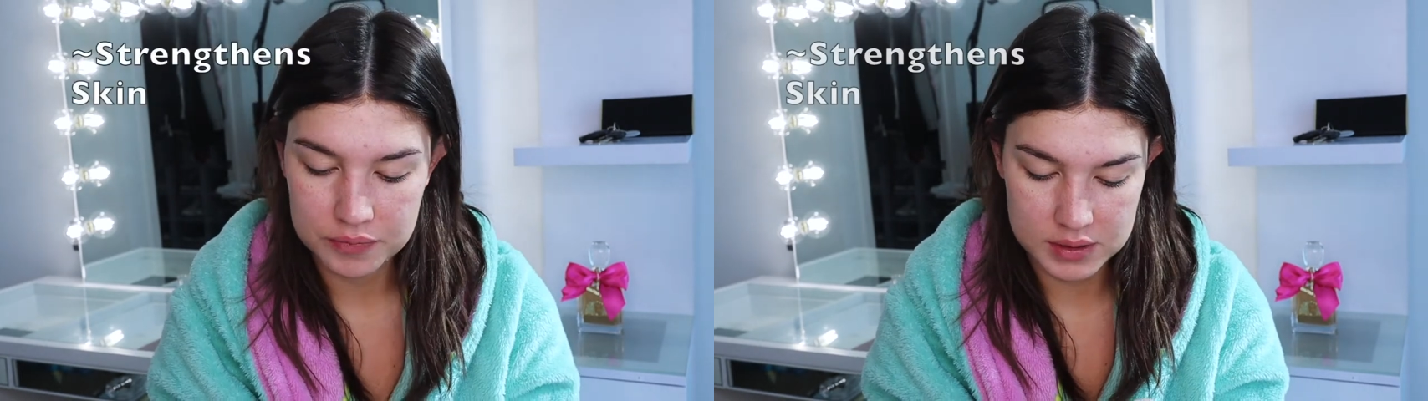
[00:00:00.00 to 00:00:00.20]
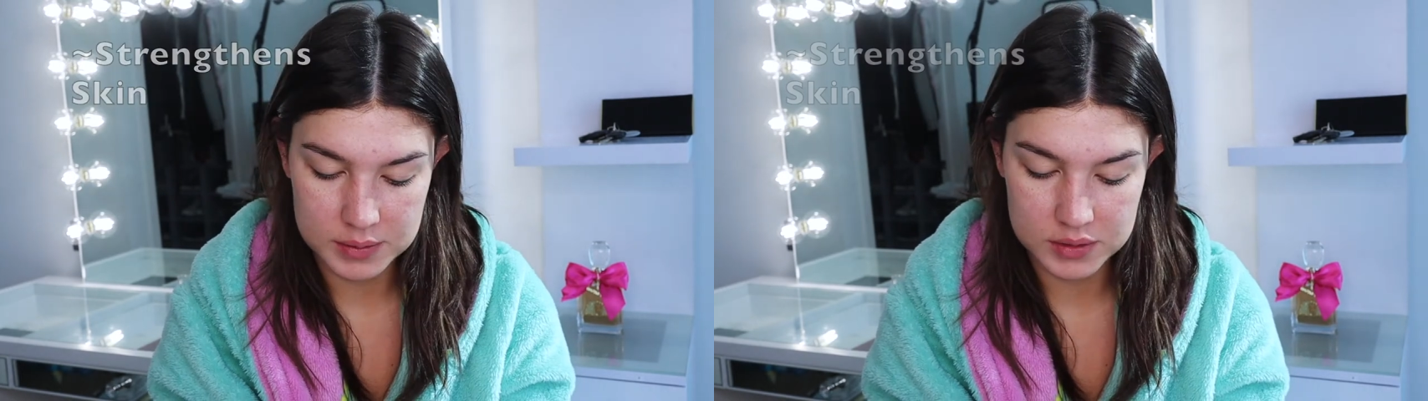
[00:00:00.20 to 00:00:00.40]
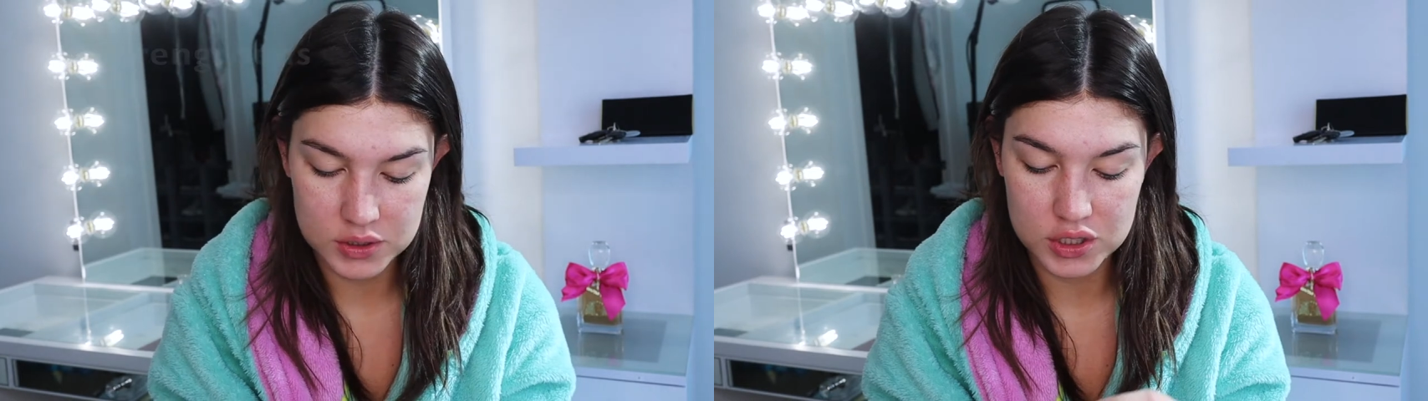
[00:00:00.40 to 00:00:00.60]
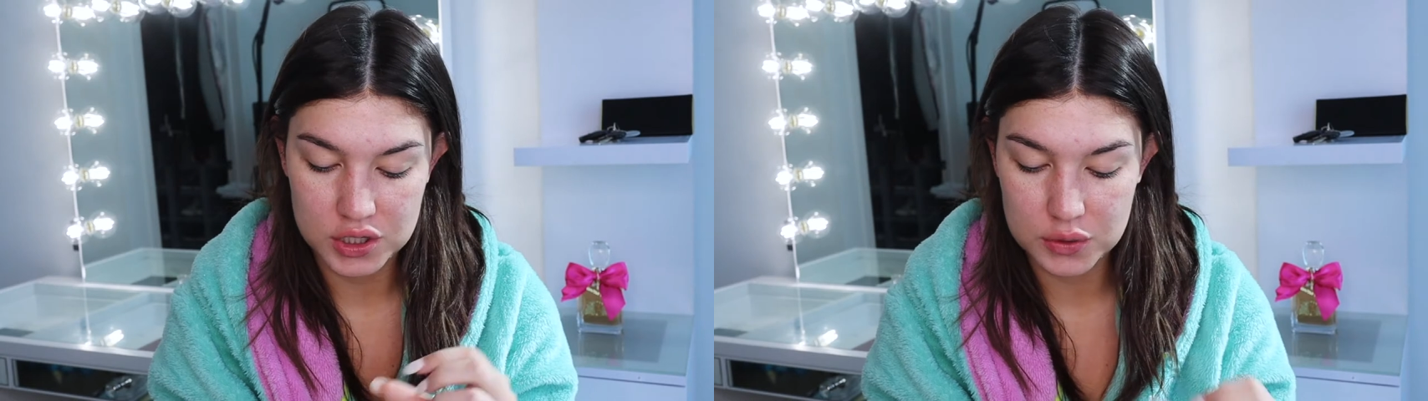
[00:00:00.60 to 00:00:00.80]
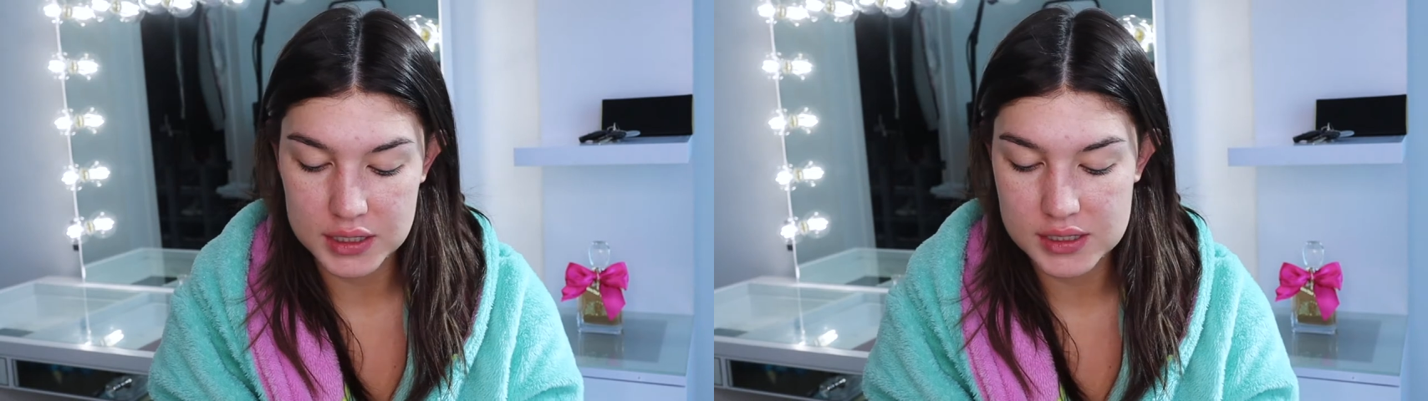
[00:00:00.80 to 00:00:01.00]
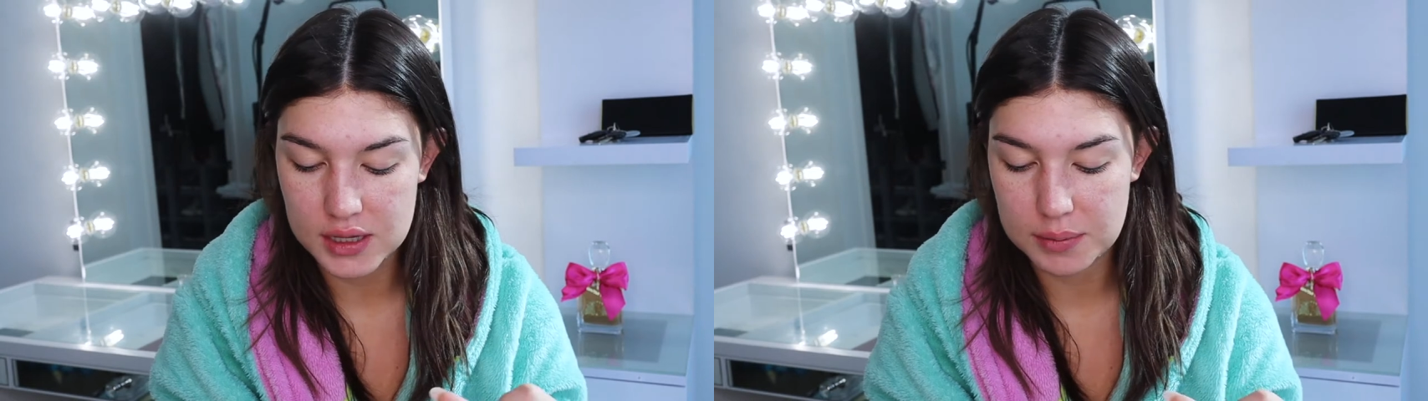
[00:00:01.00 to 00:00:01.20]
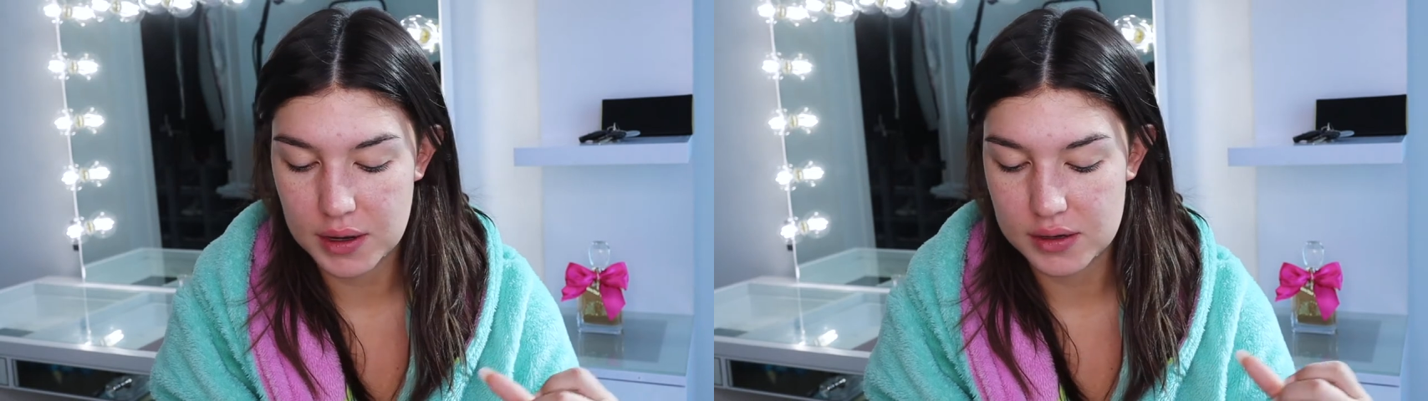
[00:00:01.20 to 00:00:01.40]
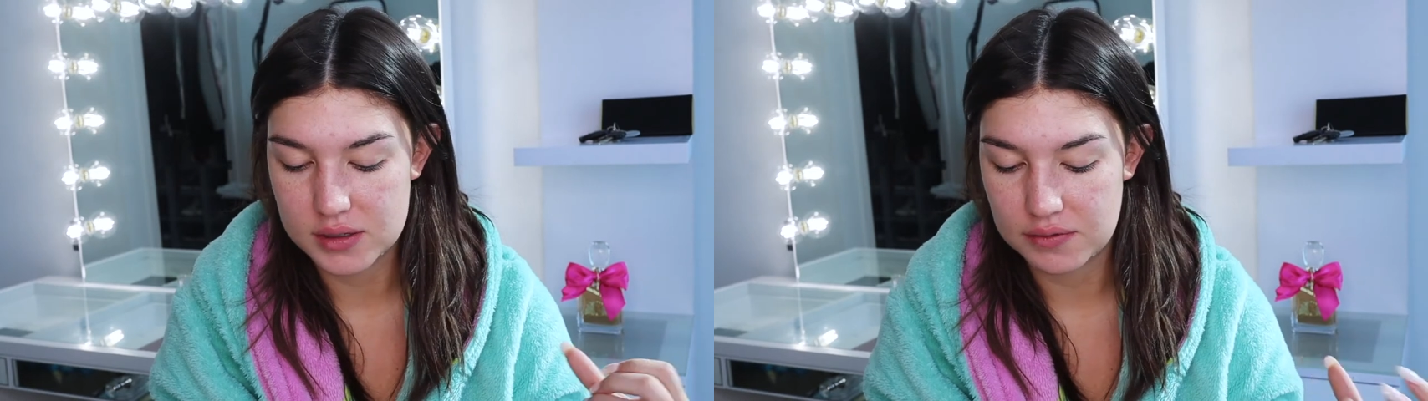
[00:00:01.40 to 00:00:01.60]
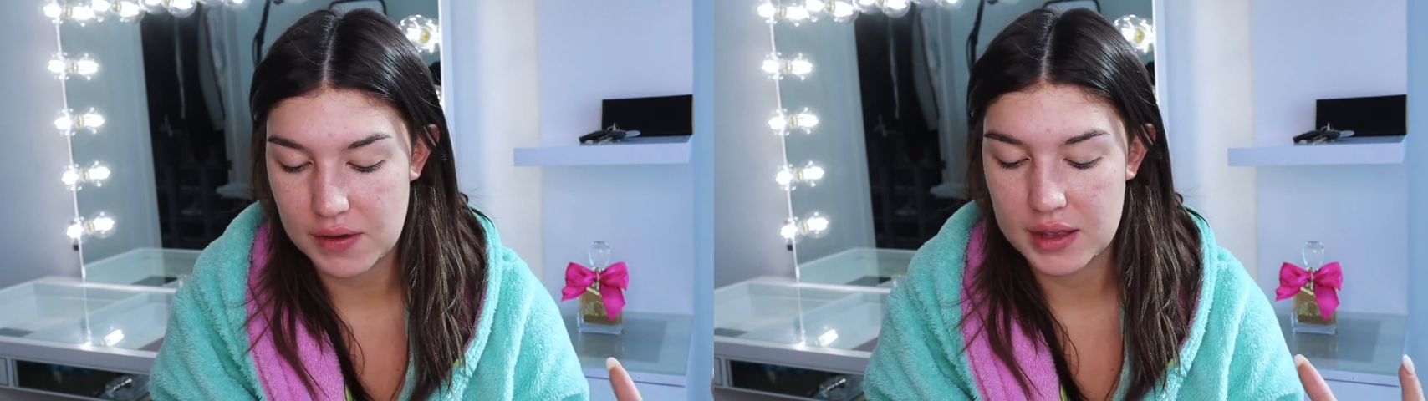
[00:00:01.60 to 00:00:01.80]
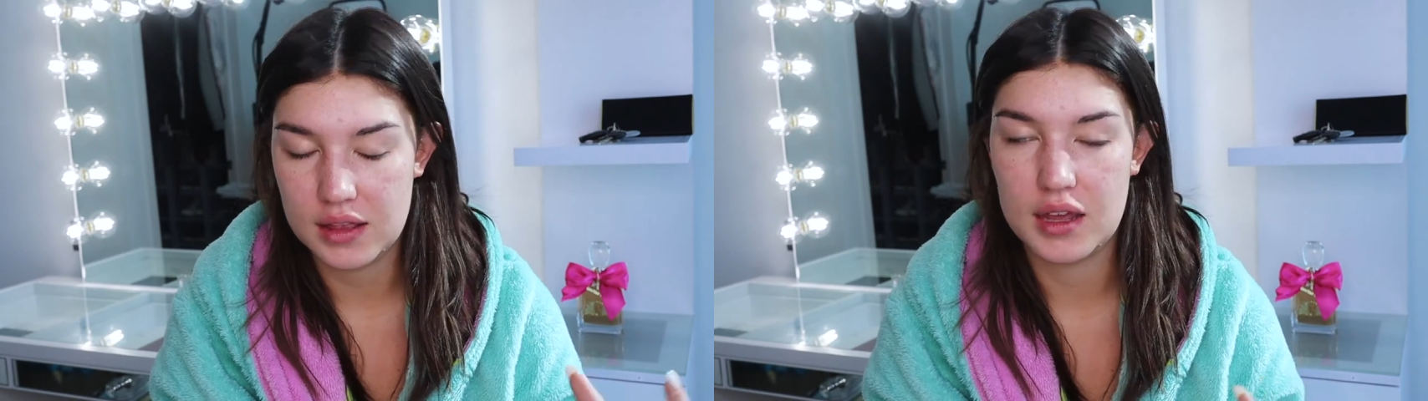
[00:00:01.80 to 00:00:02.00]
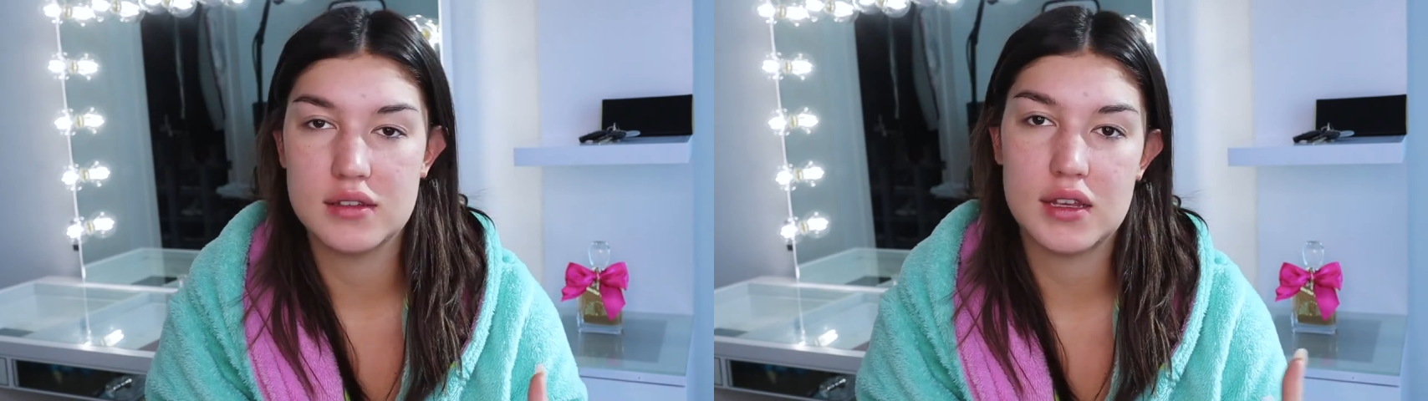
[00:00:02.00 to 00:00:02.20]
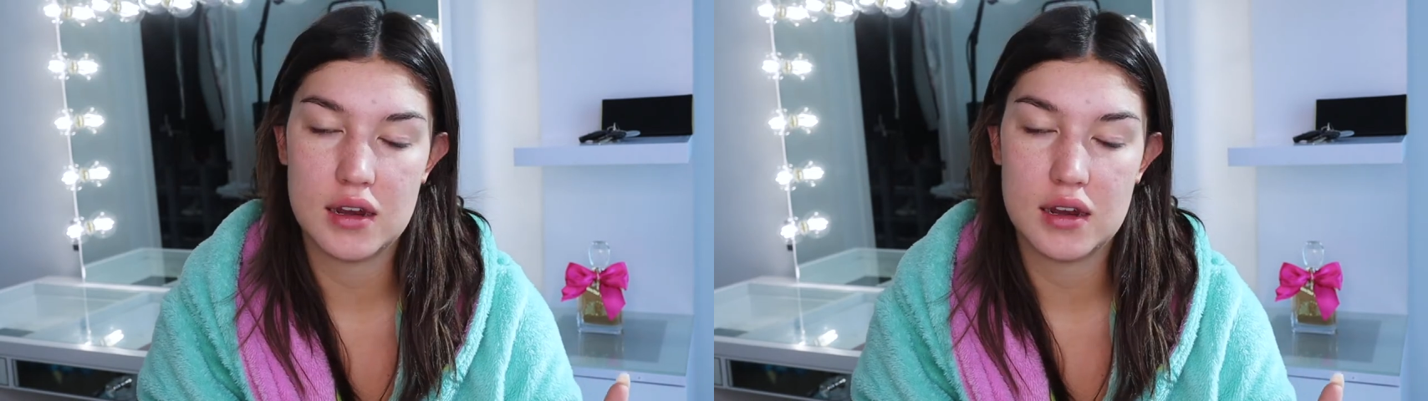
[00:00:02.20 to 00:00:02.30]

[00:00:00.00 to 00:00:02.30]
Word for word: It's supposed to decrease the appearance of fine lines